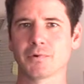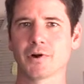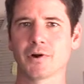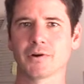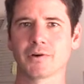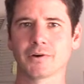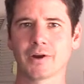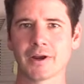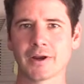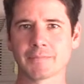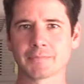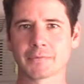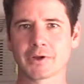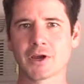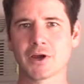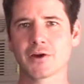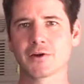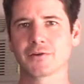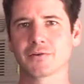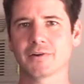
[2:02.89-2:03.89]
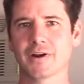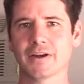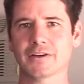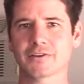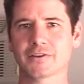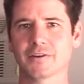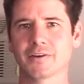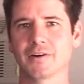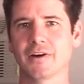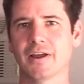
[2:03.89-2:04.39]
Program
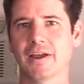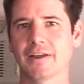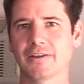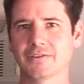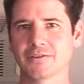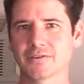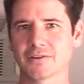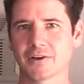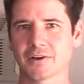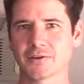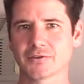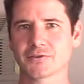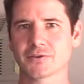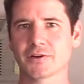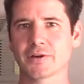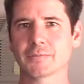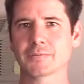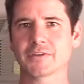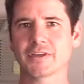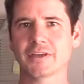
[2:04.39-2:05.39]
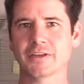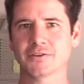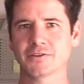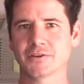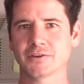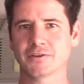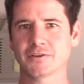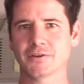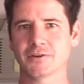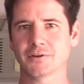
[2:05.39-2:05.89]
Co-Director at Sierra Streams
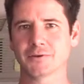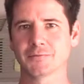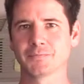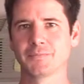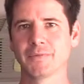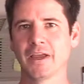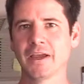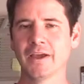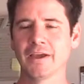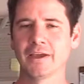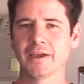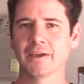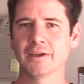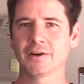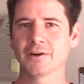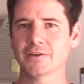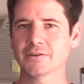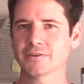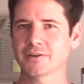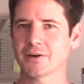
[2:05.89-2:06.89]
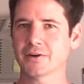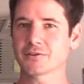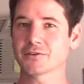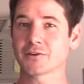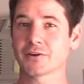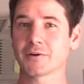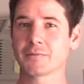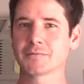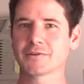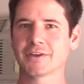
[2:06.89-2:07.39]
Institute. Here at Sierra
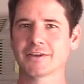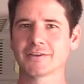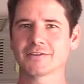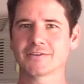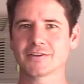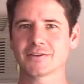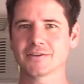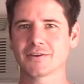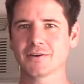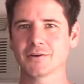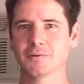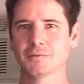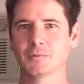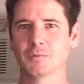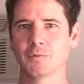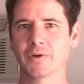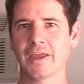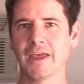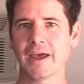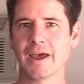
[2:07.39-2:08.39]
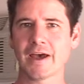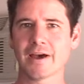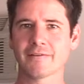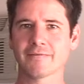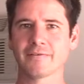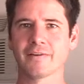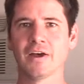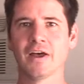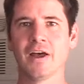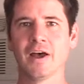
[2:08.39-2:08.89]
Streams Institute, we
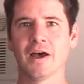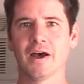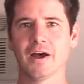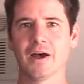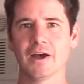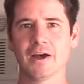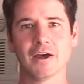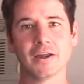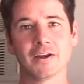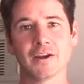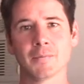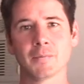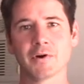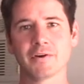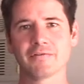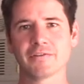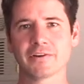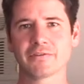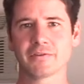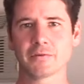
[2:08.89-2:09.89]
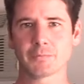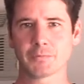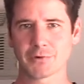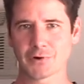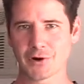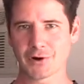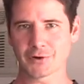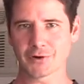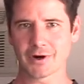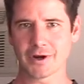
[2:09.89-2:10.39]
have a number of different
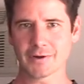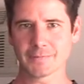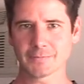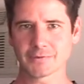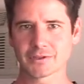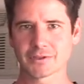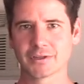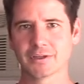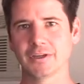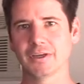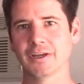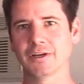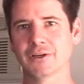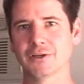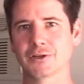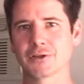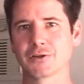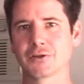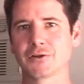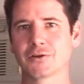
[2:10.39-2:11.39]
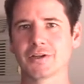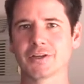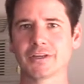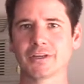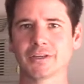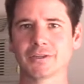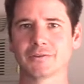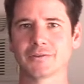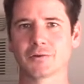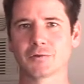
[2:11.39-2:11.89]
programs,
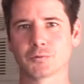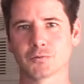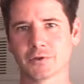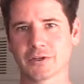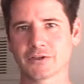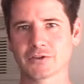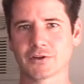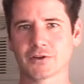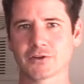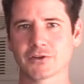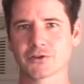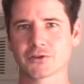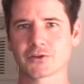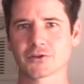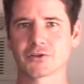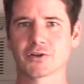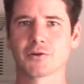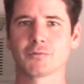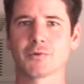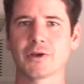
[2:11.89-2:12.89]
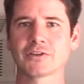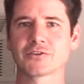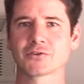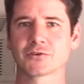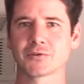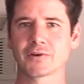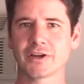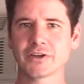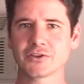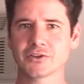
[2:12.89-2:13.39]
including research,
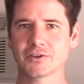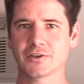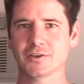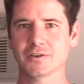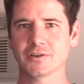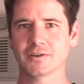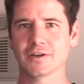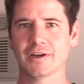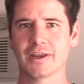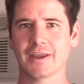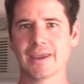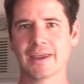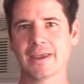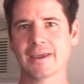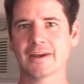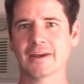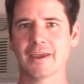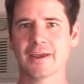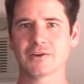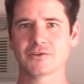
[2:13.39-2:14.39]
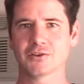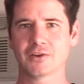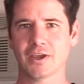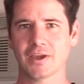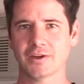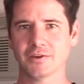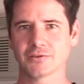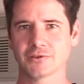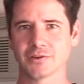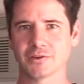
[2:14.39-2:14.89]
restoration, and
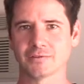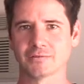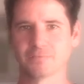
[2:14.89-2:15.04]
education.